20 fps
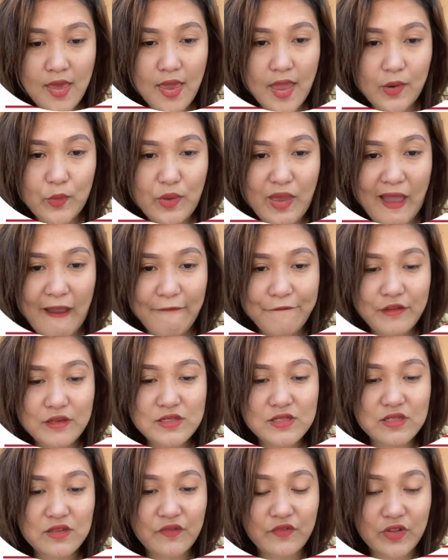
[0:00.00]
And we have the
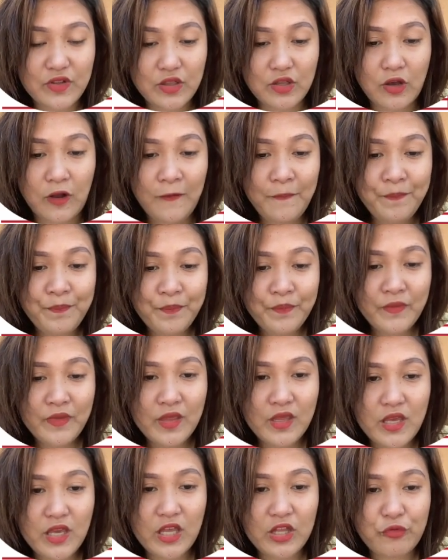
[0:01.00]
civil law.
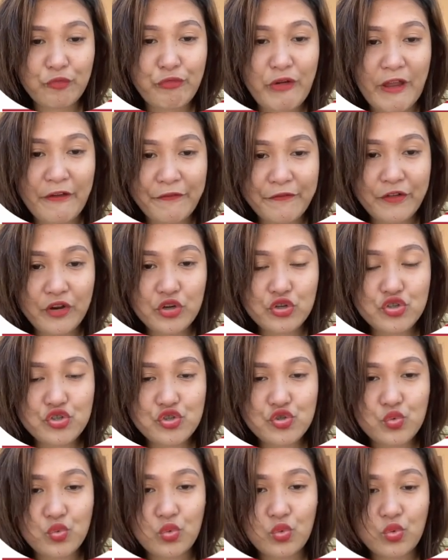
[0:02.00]
It
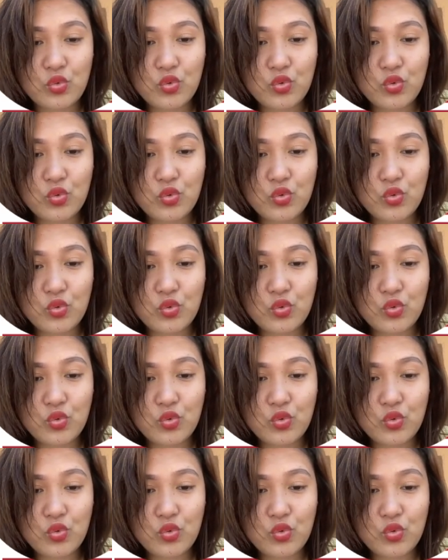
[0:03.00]
refers to